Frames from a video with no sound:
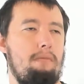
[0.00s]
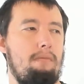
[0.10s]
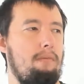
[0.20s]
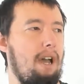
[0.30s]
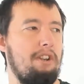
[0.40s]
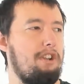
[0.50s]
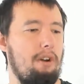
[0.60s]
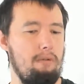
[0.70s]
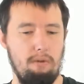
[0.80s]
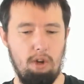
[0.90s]
and
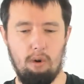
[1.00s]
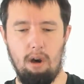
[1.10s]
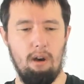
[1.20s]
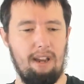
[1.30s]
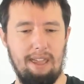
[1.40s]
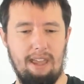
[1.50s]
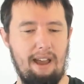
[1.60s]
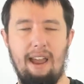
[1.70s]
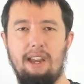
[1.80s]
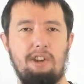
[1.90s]
so you can't get
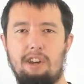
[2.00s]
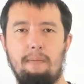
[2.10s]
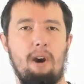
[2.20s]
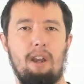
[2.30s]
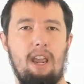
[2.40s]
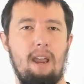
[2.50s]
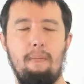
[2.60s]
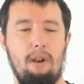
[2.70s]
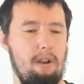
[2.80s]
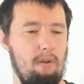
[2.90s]
that HDMI
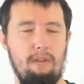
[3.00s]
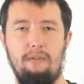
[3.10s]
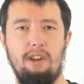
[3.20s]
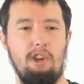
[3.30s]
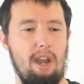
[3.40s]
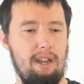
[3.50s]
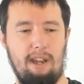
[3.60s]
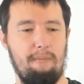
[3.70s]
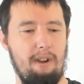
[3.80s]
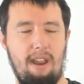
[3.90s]
cable in or the VGA
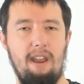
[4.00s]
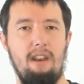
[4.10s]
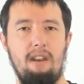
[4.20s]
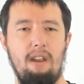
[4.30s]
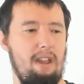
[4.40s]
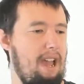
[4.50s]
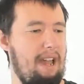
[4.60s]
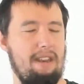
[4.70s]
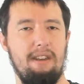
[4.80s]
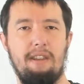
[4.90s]
adapter in,
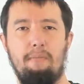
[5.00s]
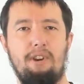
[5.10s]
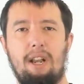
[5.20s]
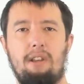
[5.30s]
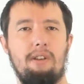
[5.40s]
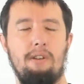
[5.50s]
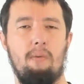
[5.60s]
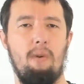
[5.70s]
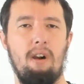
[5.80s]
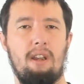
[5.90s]
and the projector's
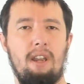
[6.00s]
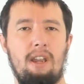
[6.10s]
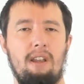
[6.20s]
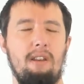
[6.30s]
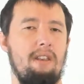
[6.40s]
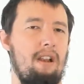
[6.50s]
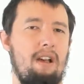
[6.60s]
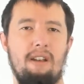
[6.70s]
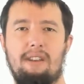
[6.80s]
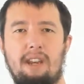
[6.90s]
not working, and the
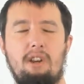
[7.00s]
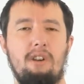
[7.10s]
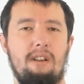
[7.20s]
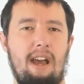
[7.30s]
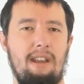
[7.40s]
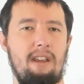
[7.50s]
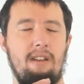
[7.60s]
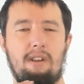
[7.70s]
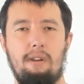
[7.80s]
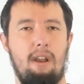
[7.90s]
last teacher's had
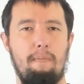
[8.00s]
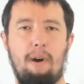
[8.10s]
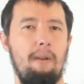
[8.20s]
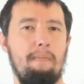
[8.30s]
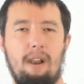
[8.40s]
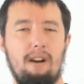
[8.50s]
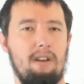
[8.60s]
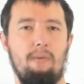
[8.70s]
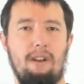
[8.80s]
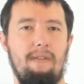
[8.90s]
it like
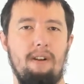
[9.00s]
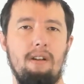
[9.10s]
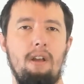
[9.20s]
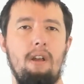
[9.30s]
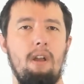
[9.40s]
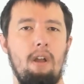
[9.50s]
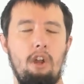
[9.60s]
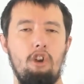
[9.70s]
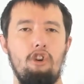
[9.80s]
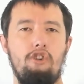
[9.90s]
unplugged, whatever.
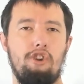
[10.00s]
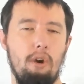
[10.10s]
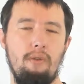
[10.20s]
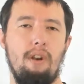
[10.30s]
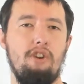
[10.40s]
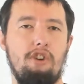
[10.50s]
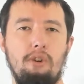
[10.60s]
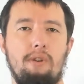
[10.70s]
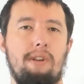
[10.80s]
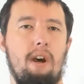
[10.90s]
Don't
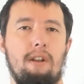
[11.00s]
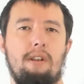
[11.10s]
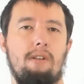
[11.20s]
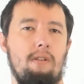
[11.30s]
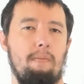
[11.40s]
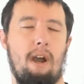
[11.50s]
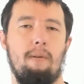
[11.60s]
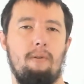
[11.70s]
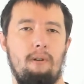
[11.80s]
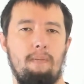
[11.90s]
do starters on a PowerPoint